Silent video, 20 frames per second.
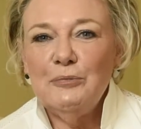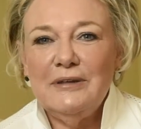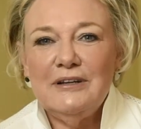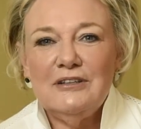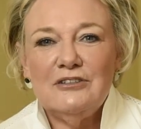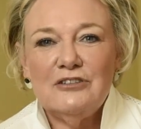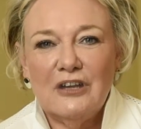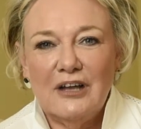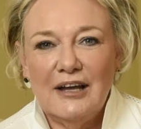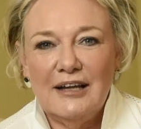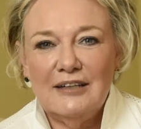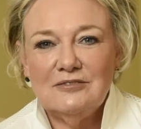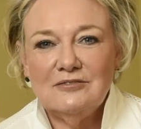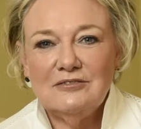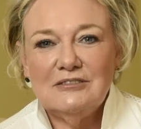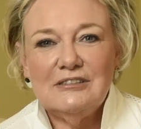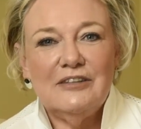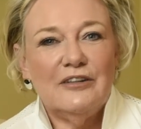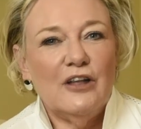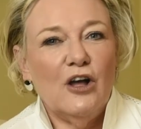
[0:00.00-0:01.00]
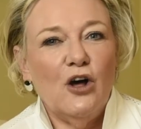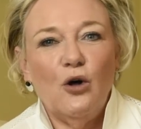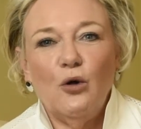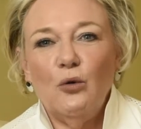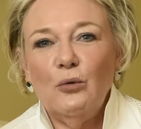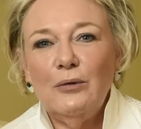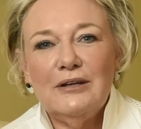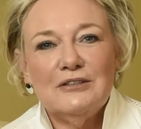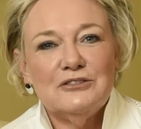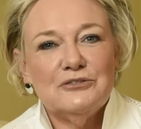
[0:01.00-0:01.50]
been done in the
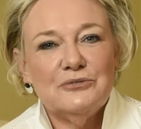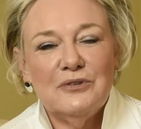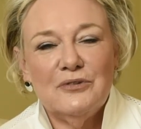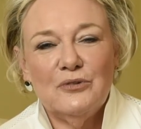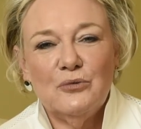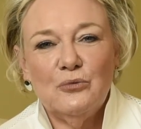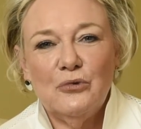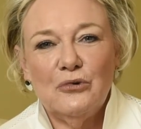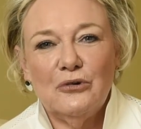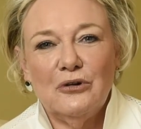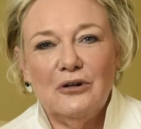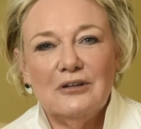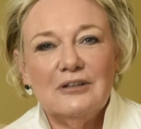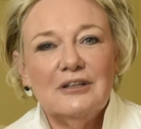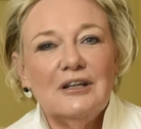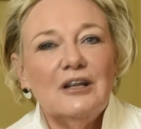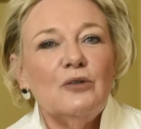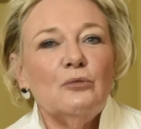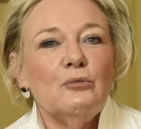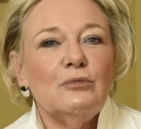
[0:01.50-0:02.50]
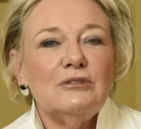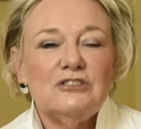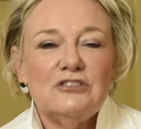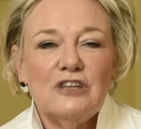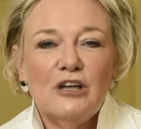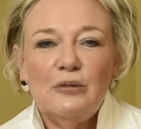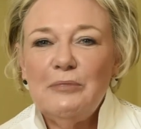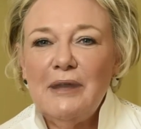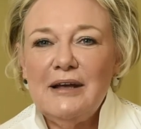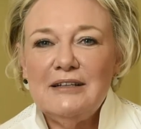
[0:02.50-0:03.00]
whole history of the world was
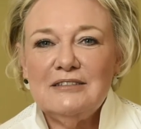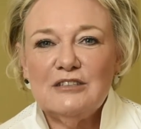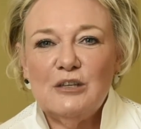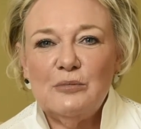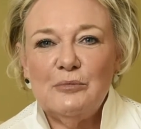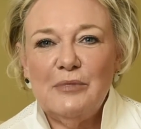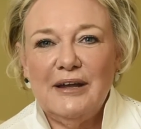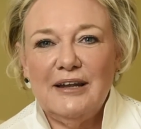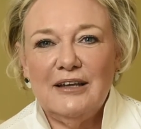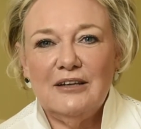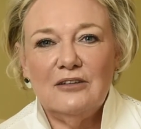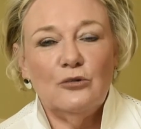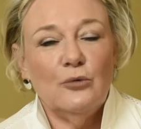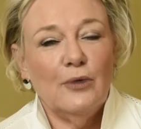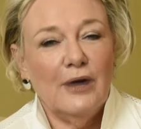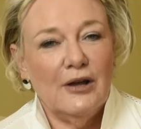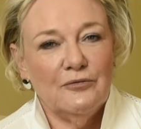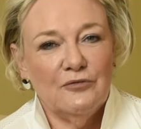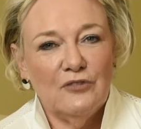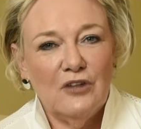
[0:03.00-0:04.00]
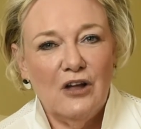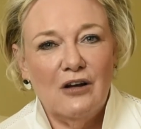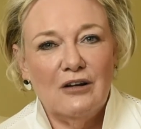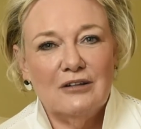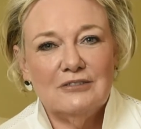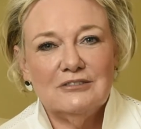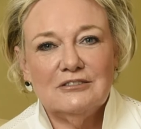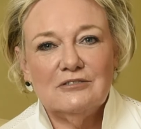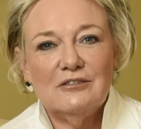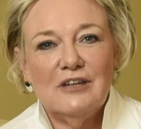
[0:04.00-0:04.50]
done by somebody who had
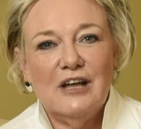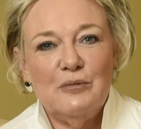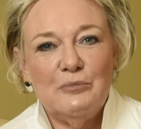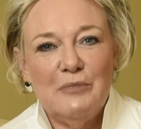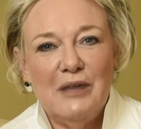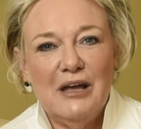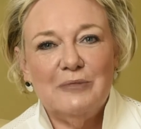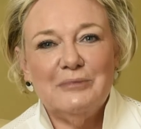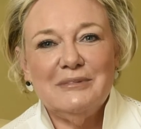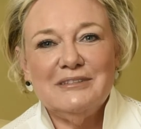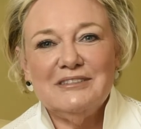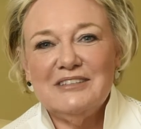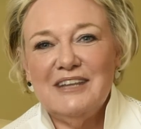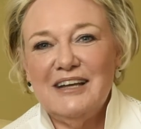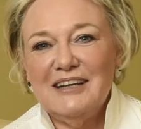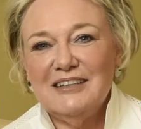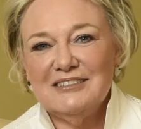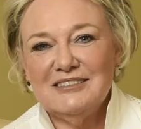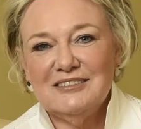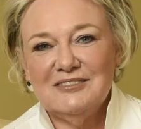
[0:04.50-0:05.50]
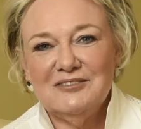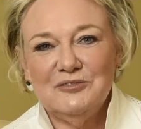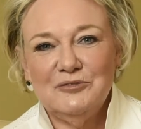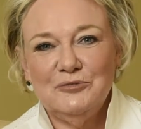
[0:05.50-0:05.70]
flaws and made mistakes.